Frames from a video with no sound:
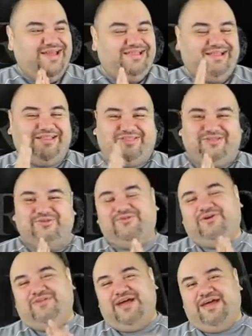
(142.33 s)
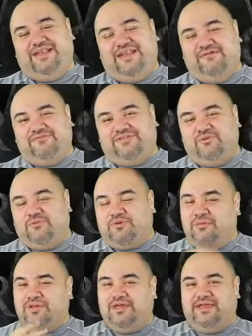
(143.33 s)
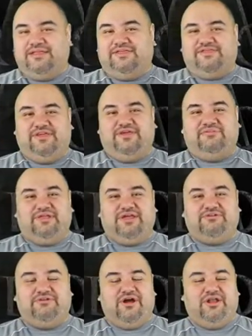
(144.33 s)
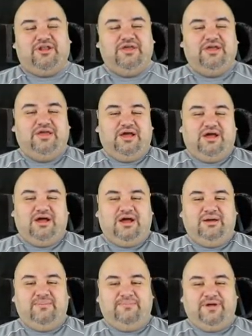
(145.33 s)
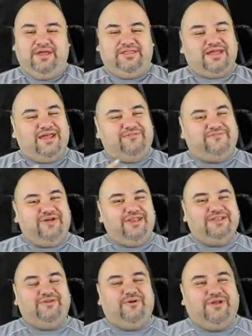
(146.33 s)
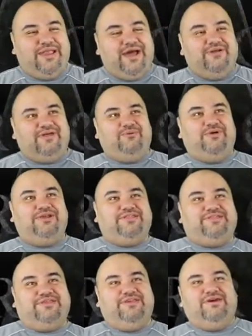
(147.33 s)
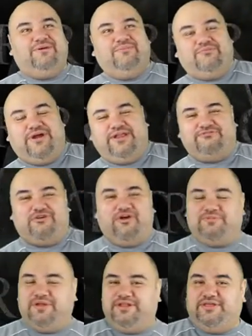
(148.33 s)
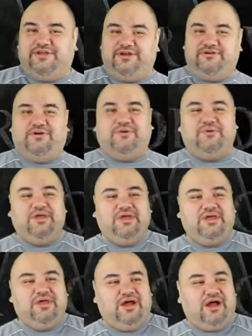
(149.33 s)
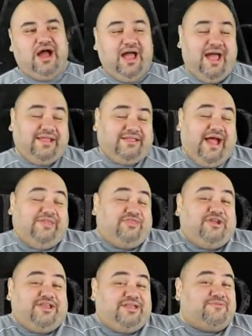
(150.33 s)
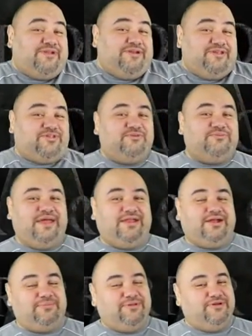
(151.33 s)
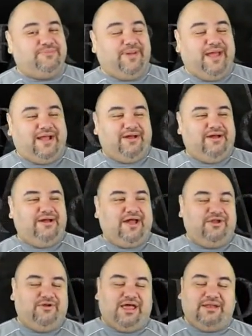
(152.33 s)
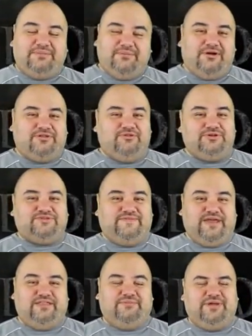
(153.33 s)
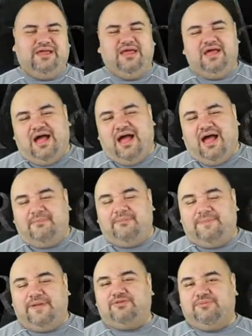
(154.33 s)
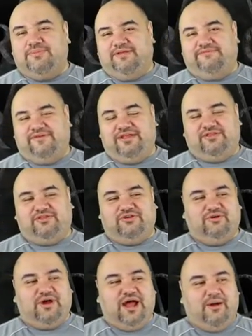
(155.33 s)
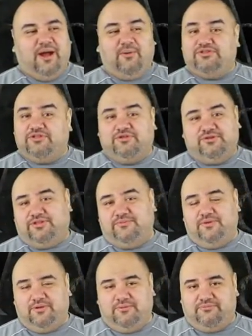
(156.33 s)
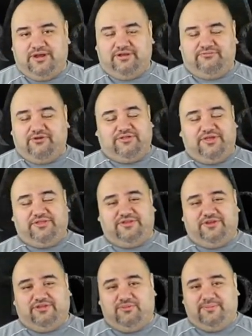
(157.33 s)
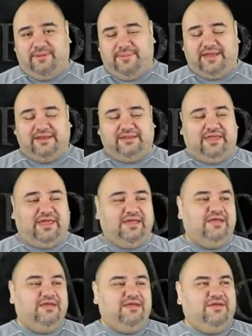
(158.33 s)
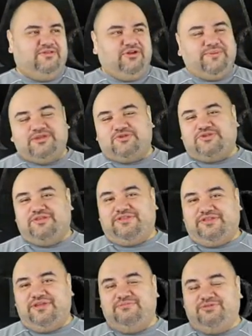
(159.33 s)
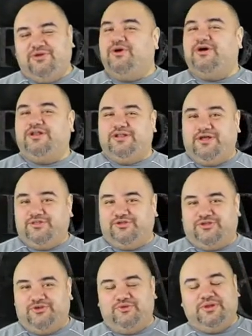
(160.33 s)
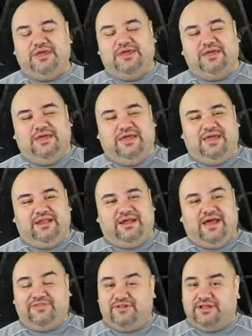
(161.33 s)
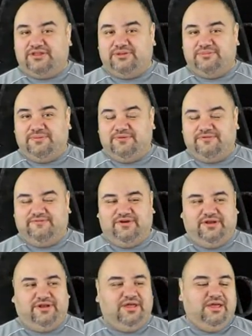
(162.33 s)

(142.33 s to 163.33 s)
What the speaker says: that suit and all that. And obviously, we're probably going to get to see him later on. But it's kind of funny knowing now that we're going to see Brandon Routh play another hero. I thought he did pretty good as Superman a couple years back. I know a lot of people aren't too much fans, but I'm a big Superman fan, so I wasn't too disappointed with Brandon Routh as Superman back in the day. So it'll be interesting to see him don another suit, and I think that's going to be pretty fun.